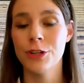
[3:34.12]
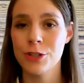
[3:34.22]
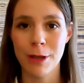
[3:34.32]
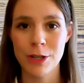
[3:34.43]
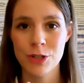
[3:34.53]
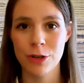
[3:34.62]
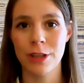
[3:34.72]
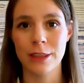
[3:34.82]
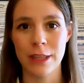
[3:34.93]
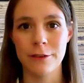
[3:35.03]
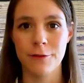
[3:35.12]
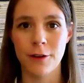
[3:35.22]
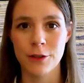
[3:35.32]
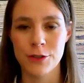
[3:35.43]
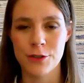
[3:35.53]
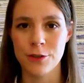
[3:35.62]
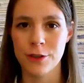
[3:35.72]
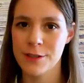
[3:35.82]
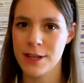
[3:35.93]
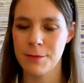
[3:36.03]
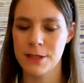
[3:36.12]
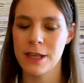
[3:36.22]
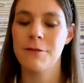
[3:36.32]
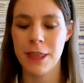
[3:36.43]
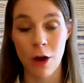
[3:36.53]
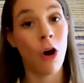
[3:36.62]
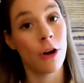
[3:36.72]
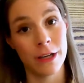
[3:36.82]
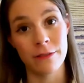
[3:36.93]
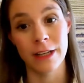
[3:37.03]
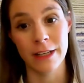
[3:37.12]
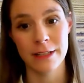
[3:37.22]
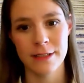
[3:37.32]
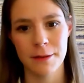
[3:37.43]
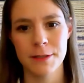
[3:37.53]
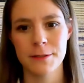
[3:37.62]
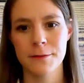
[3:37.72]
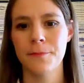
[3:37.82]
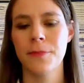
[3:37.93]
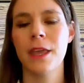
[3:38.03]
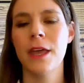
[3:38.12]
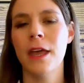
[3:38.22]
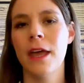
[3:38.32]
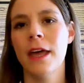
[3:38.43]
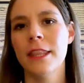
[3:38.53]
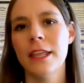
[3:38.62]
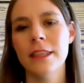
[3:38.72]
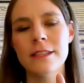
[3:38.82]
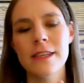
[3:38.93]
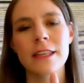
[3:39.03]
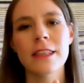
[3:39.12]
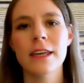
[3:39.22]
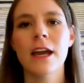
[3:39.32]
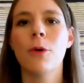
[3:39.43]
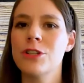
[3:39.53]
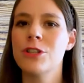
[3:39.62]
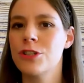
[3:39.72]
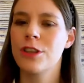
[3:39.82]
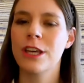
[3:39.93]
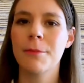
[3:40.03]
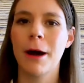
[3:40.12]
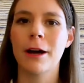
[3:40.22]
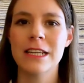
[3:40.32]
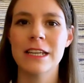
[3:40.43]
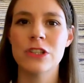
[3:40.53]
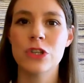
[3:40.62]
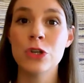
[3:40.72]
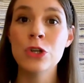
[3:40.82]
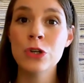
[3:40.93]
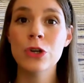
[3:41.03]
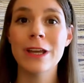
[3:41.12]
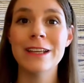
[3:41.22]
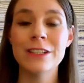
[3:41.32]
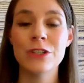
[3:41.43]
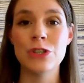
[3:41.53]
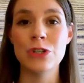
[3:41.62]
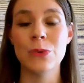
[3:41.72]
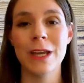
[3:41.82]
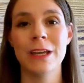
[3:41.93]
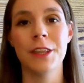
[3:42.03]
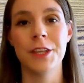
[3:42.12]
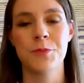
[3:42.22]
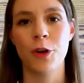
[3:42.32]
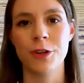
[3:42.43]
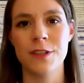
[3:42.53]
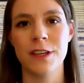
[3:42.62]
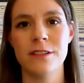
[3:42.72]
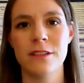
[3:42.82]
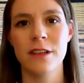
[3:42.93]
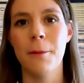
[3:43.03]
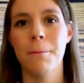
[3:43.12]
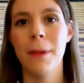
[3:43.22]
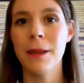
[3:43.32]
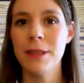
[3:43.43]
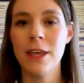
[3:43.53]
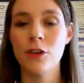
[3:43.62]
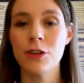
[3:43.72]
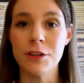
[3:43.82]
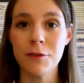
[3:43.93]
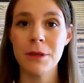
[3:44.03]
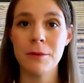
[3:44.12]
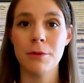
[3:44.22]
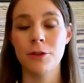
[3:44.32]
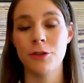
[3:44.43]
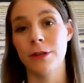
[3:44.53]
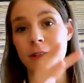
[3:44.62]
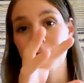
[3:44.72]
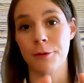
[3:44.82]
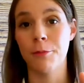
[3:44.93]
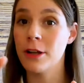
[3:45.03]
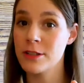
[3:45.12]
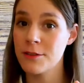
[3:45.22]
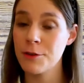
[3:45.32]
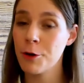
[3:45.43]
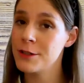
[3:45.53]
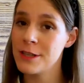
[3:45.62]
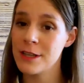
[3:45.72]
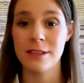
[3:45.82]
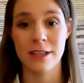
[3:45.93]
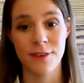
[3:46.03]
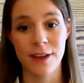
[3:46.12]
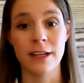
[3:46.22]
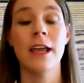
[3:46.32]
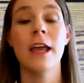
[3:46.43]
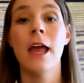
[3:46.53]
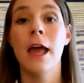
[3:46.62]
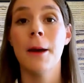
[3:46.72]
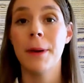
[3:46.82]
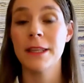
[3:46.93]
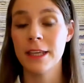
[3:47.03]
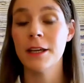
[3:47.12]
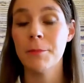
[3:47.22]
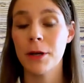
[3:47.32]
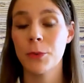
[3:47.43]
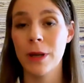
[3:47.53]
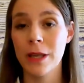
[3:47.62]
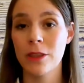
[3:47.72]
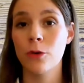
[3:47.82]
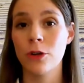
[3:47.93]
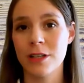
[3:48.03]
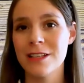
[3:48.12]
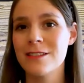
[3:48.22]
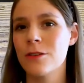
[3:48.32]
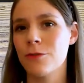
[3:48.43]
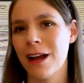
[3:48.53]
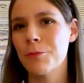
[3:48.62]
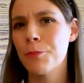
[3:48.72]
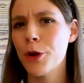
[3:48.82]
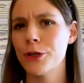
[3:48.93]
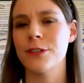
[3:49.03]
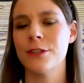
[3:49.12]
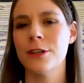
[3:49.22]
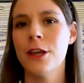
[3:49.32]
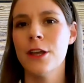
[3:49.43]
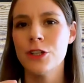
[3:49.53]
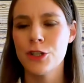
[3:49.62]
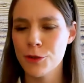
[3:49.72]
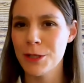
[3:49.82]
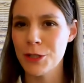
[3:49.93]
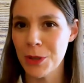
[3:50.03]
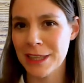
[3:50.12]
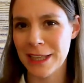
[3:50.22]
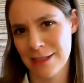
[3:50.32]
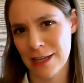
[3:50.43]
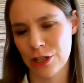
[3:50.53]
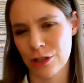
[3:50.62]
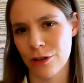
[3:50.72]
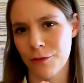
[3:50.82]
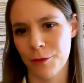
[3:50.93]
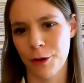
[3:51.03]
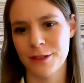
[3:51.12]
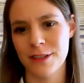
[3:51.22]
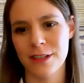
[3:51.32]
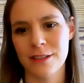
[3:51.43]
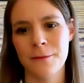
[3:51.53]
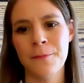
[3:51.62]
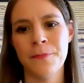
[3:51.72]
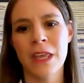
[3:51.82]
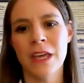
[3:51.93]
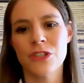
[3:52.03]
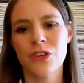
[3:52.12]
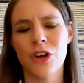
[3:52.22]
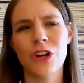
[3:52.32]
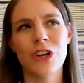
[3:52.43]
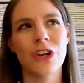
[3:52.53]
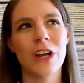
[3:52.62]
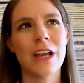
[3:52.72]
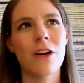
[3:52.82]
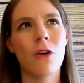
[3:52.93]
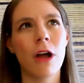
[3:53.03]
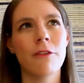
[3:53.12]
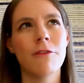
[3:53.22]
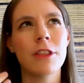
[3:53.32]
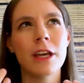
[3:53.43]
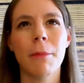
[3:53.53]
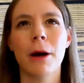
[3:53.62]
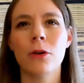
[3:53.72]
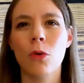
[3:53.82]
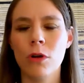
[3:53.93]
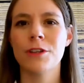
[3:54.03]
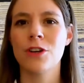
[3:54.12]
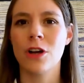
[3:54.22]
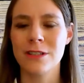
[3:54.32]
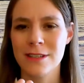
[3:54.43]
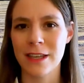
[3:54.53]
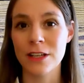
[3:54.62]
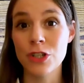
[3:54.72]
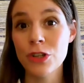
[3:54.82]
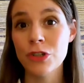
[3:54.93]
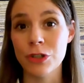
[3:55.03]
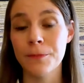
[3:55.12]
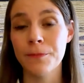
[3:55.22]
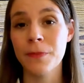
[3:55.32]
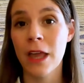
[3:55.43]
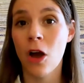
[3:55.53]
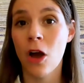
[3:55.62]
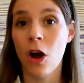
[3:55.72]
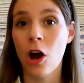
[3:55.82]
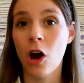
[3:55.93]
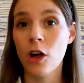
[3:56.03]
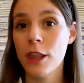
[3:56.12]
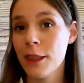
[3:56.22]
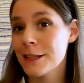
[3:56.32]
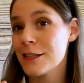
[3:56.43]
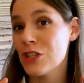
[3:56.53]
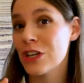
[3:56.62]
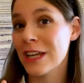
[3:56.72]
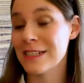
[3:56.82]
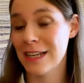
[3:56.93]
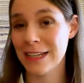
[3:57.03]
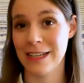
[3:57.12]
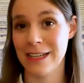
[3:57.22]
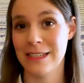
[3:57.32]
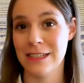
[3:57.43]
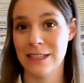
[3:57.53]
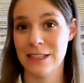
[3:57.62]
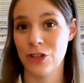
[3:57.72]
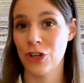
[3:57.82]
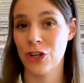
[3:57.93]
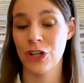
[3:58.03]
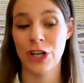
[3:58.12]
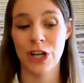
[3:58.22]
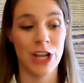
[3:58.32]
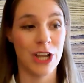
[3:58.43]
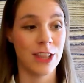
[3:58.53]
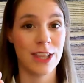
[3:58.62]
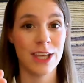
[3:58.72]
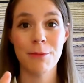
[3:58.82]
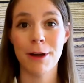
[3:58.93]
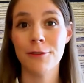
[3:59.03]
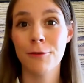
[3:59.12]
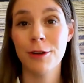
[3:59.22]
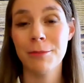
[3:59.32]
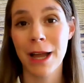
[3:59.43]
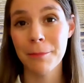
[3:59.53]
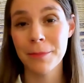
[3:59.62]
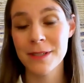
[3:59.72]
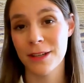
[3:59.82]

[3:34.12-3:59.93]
to make sure that it follows through the steps, if there are even any steps? Then the second thing I want you to think about is who is doing this process. Maybe there are different people doing different parts of the process, that's fine. But think about whether or not it's the right person to be doing that section of the process. So if you think about all of the tasks that you do, are there things that you can delegate? So think about the freedom compass